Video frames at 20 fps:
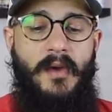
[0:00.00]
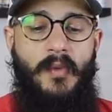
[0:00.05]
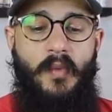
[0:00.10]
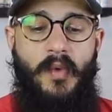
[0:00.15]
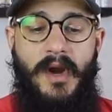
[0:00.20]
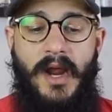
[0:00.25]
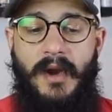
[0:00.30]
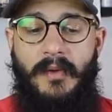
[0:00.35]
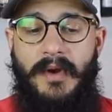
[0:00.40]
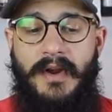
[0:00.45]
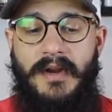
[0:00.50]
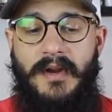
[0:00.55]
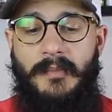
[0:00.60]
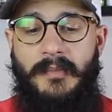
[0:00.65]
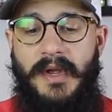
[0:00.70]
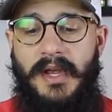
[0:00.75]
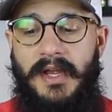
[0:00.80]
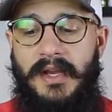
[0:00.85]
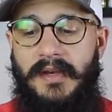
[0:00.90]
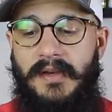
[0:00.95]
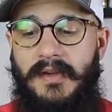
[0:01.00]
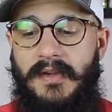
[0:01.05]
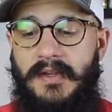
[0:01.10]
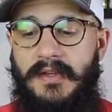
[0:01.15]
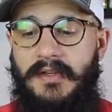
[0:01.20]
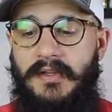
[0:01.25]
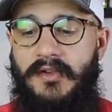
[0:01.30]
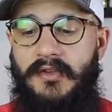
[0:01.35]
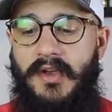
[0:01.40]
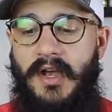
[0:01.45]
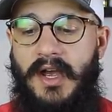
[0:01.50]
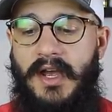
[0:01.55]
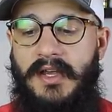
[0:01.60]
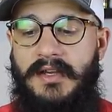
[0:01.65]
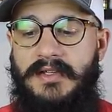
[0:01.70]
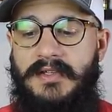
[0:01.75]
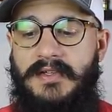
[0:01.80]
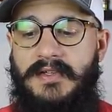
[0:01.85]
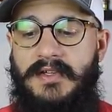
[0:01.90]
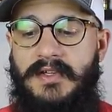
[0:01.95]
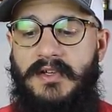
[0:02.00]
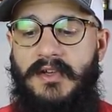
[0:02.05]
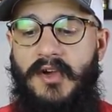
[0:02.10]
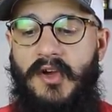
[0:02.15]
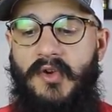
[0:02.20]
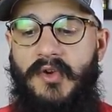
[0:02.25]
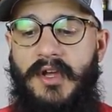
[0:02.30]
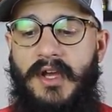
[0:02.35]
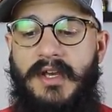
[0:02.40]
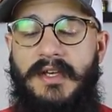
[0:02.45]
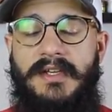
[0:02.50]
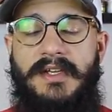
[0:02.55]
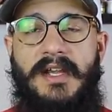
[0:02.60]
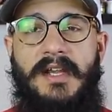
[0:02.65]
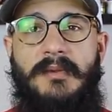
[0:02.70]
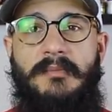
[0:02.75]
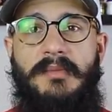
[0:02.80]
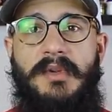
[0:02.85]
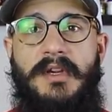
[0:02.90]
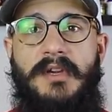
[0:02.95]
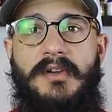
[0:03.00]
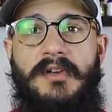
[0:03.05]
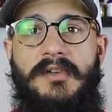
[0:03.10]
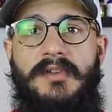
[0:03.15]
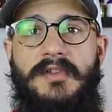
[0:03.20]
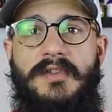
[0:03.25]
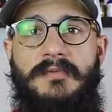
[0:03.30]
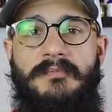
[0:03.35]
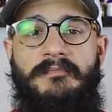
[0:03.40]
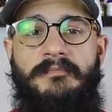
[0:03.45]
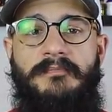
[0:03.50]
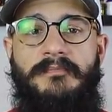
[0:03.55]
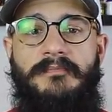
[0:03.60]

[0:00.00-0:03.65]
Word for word: would I recommend you guys to go to Untamed Beards?